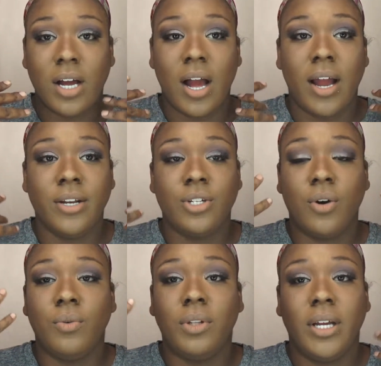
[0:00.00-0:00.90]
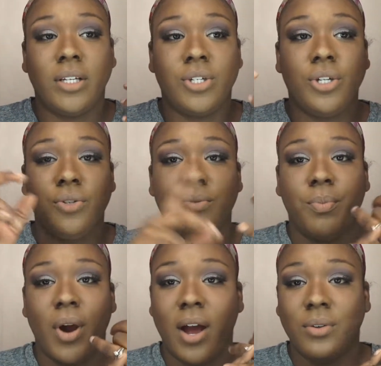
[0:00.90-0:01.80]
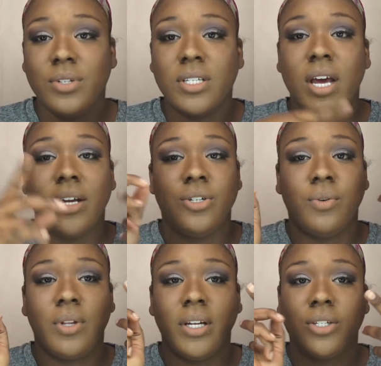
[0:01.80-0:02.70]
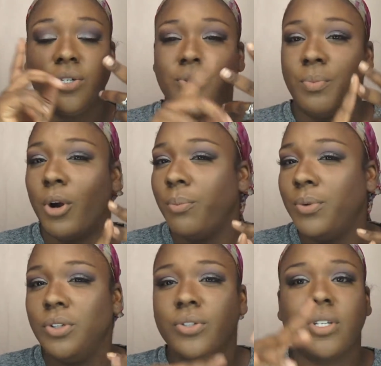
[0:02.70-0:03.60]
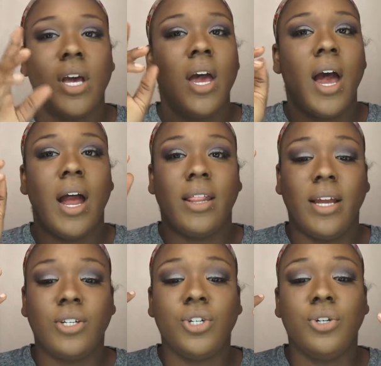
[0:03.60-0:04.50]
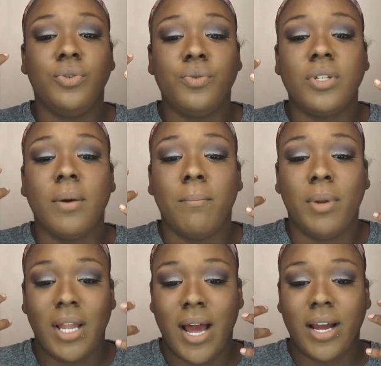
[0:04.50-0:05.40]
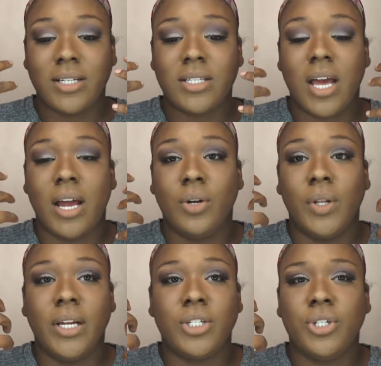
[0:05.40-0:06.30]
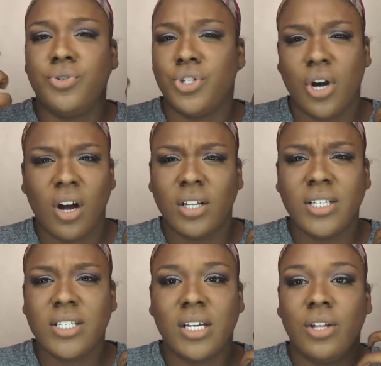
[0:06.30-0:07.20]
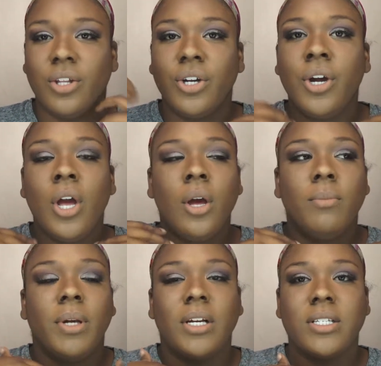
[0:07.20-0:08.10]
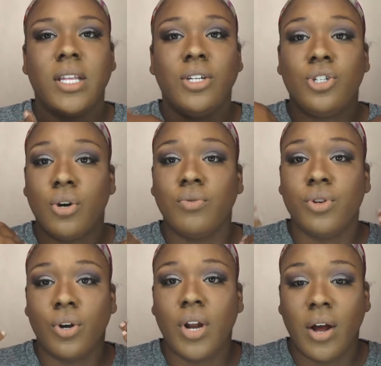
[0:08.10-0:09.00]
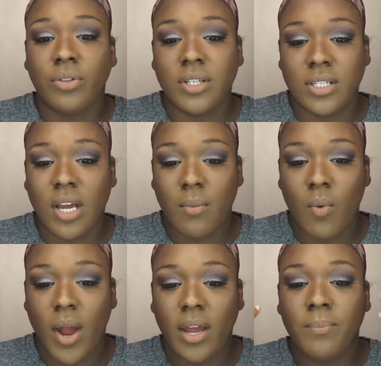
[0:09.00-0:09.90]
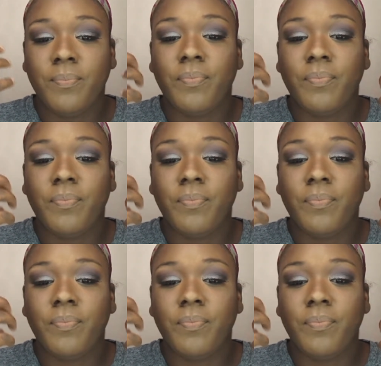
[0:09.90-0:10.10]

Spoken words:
I don't like to use browns, I don't like to use purples, I like to use blacks. I don't like to use chocolates either because they don't turn out the same way.